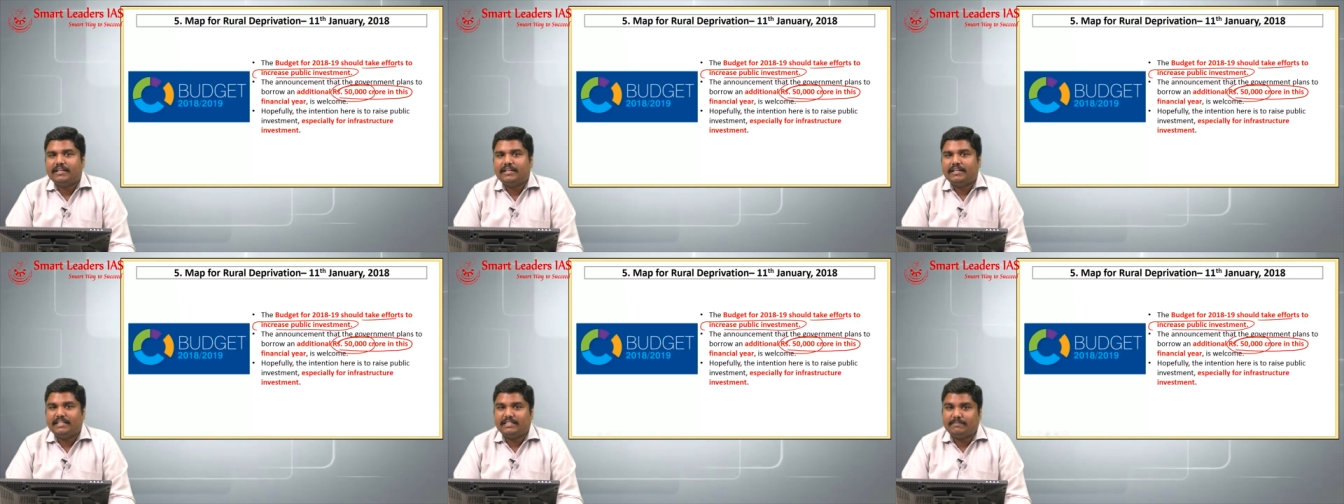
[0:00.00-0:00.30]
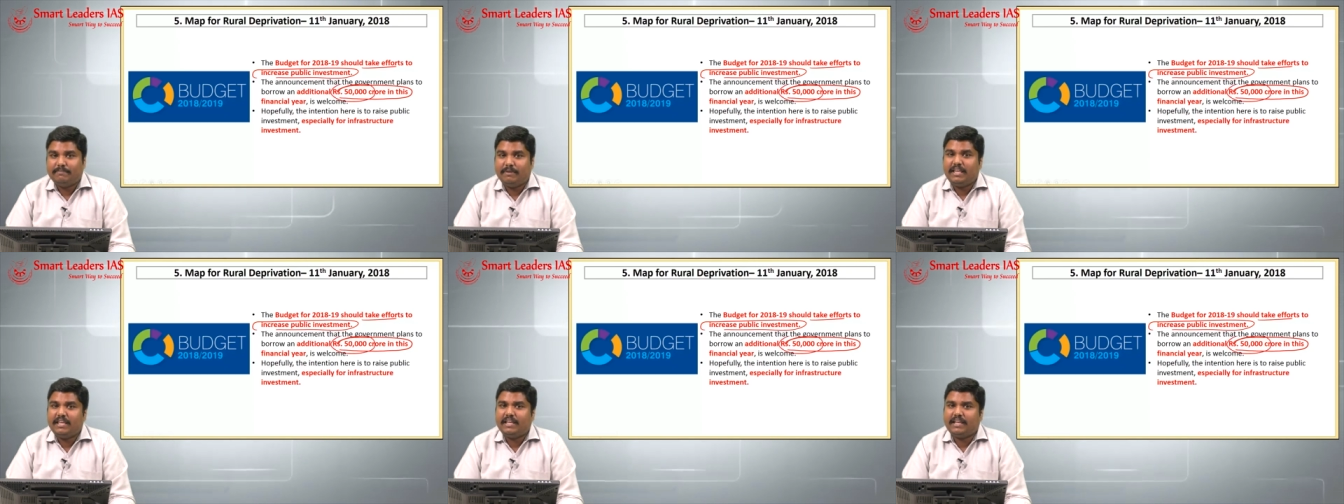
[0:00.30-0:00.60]
is
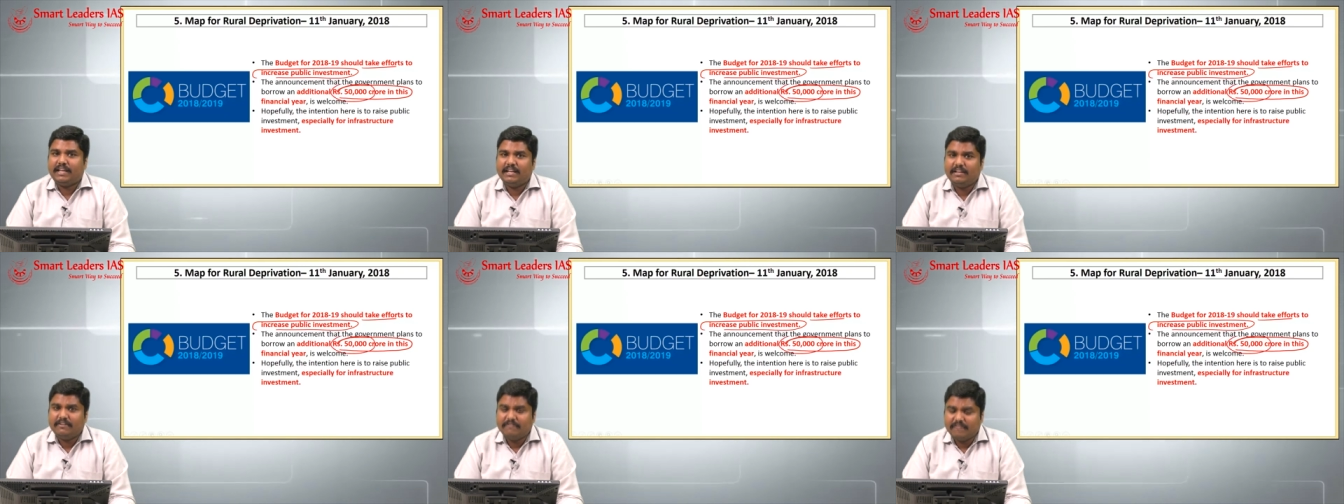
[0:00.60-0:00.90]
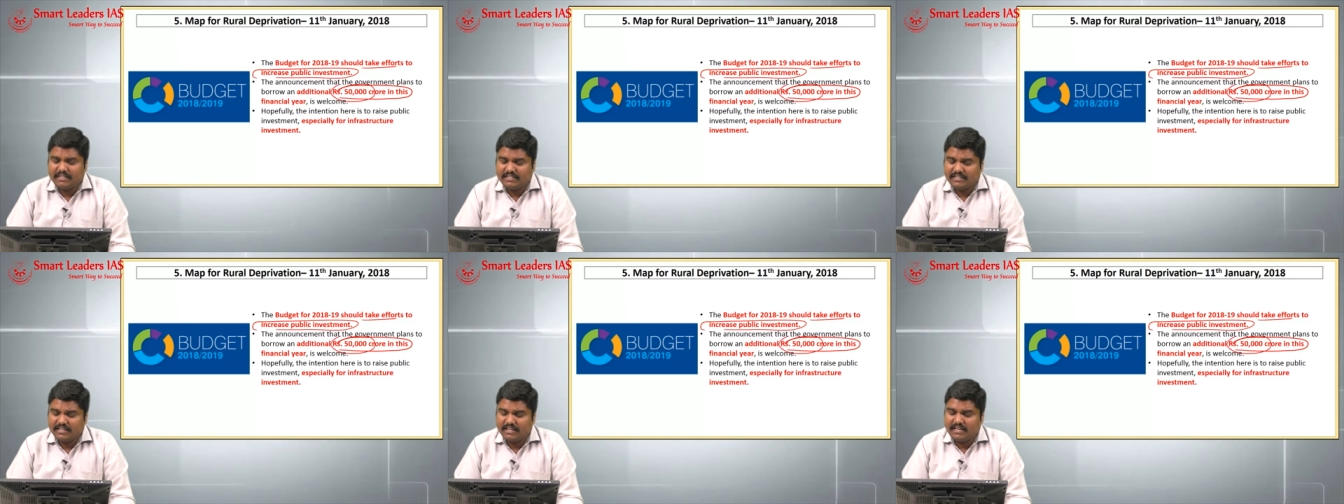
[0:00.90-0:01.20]
being
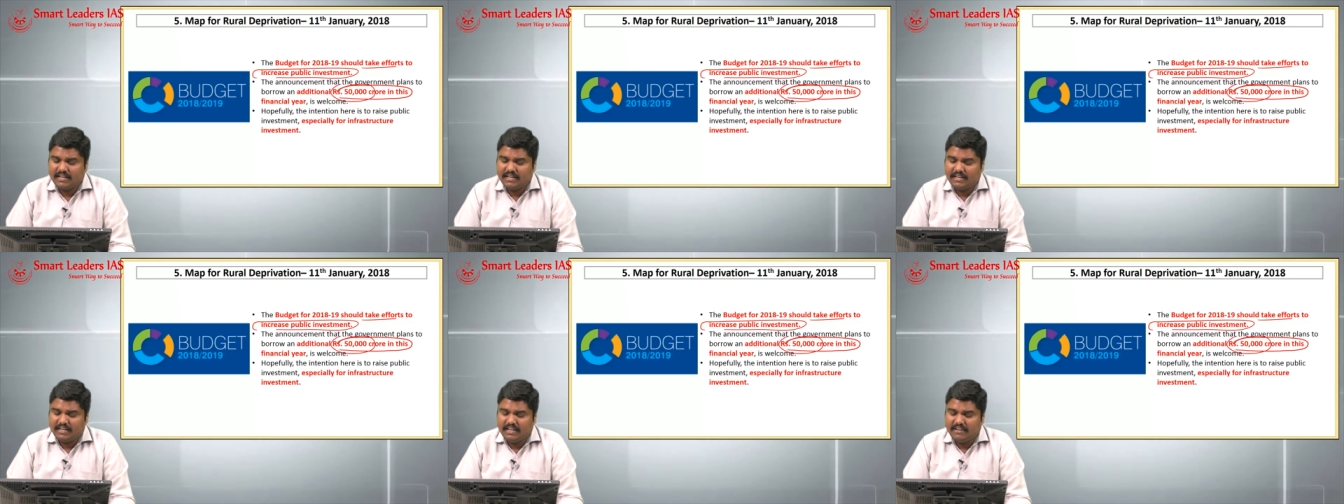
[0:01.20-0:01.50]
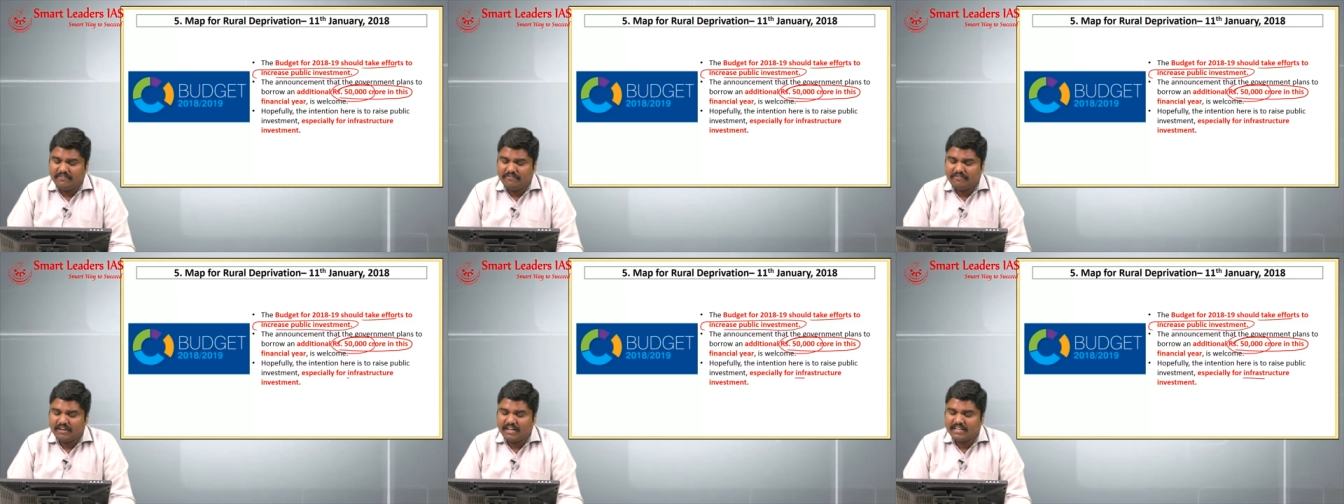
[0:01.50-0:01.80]
invested in
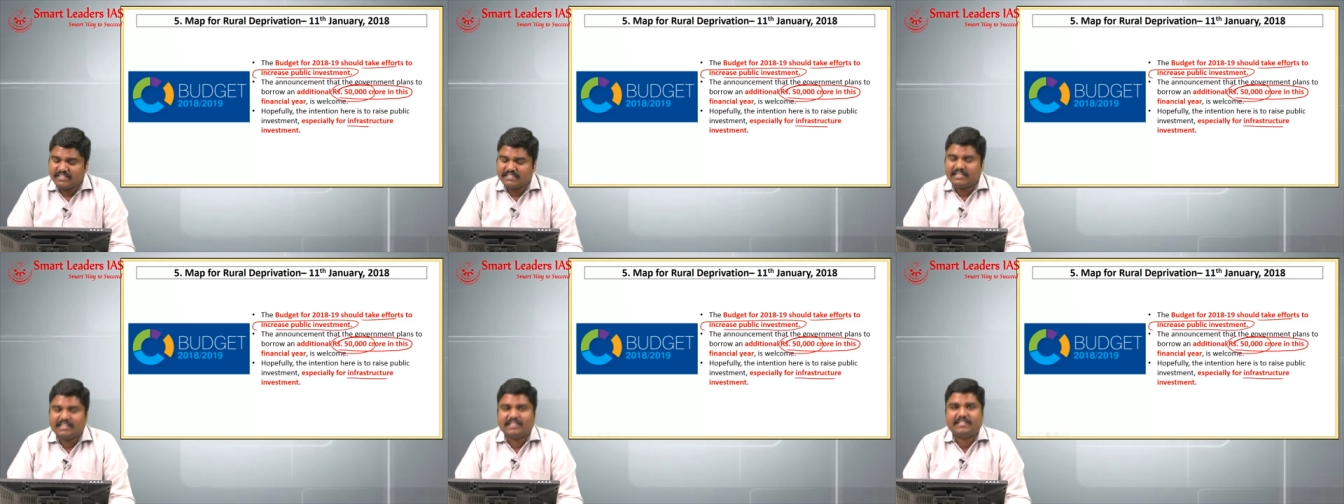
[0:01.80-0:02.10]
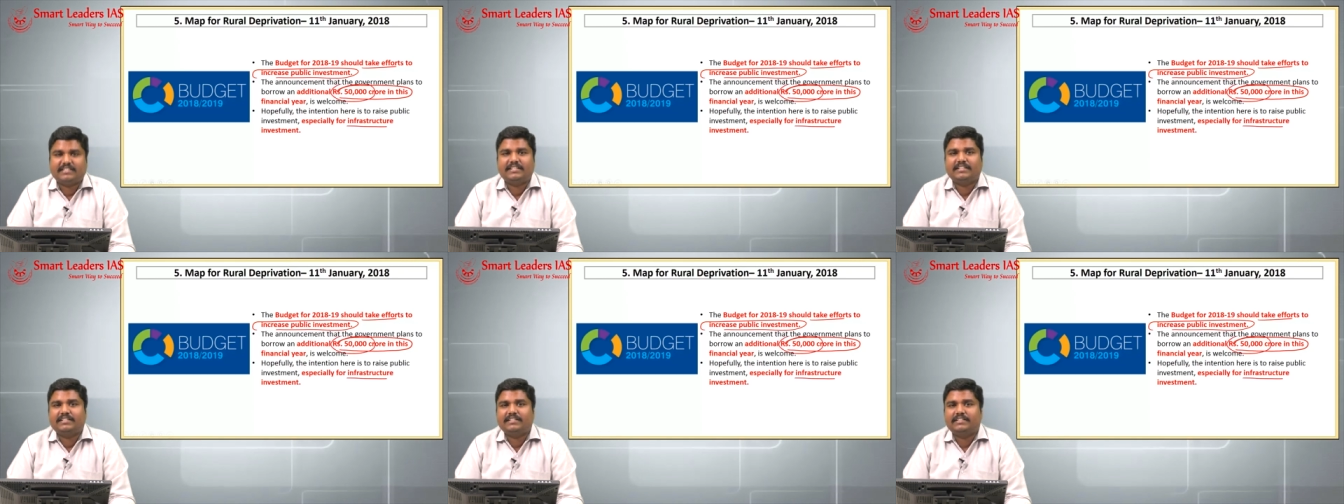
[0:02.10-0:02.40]

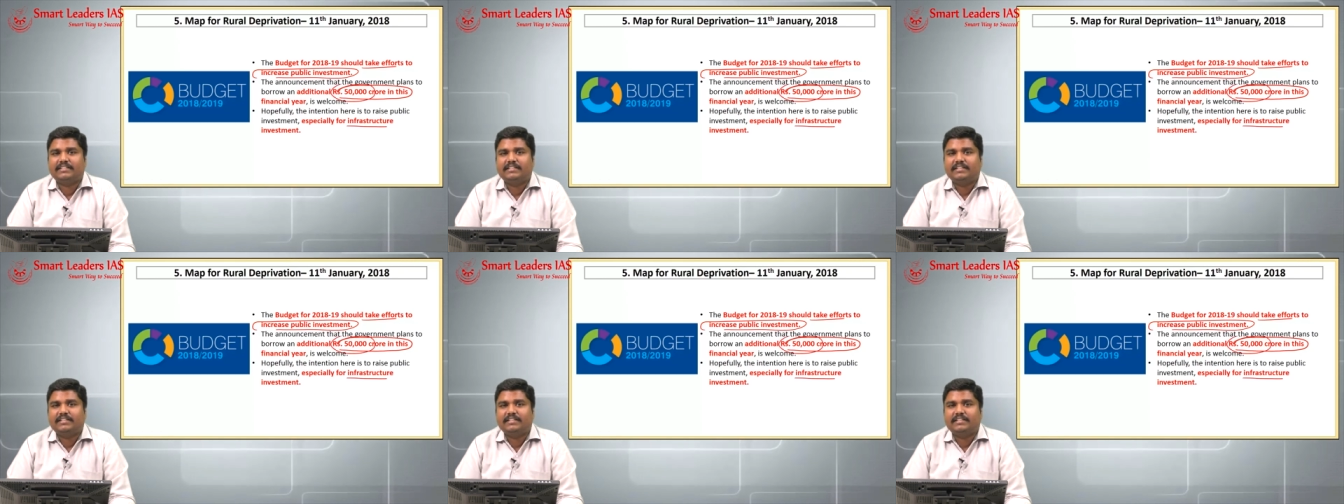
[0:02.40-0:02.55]
infrastructure